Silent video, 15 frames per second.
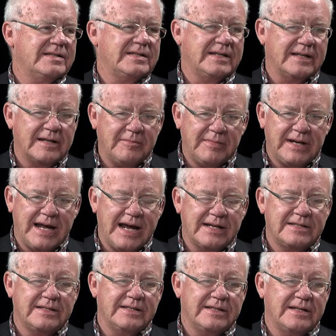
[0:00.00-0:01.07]
income
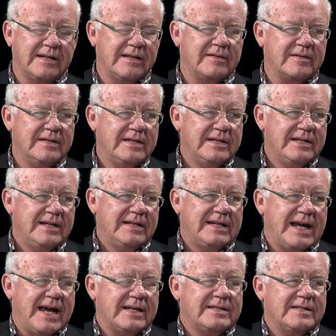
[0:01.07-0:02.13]
taxes, and other
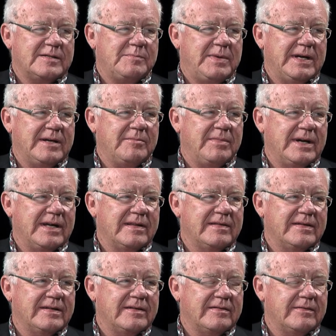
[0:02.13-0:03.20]
taxes paid by
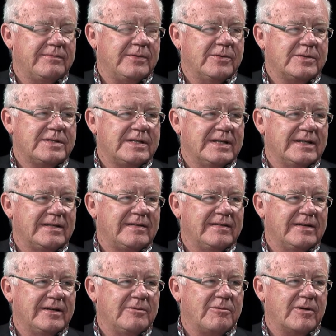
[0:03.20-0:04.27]
the, the folks that
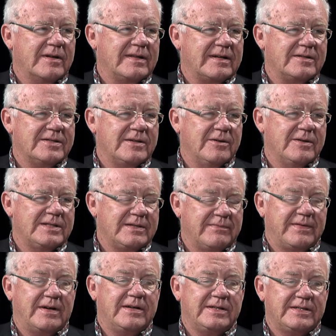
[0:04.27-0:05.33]
uh, work there. So it's a
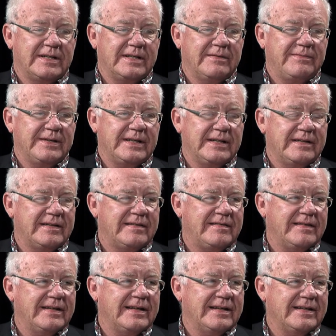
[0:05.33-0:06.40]
very significant
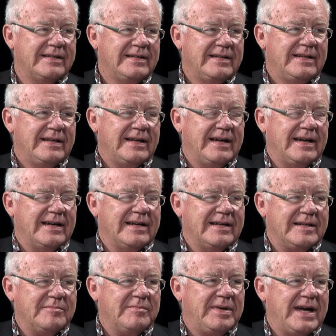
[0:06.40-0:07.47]
uh, uh,
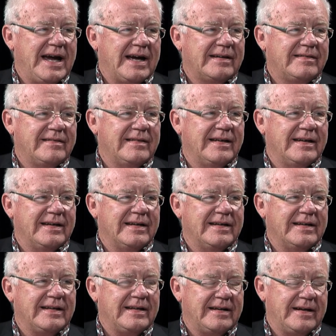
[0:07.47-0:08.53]
impact
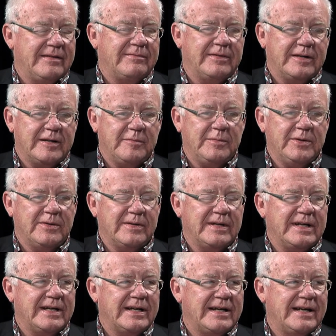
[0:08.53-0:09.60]
uh, in every
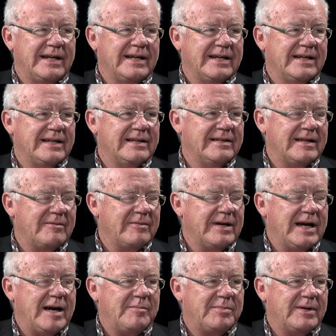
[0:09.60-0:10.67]
community uh, that we
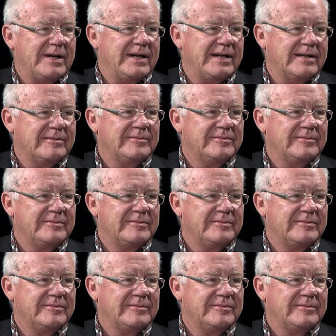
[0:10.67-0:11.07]
operate in.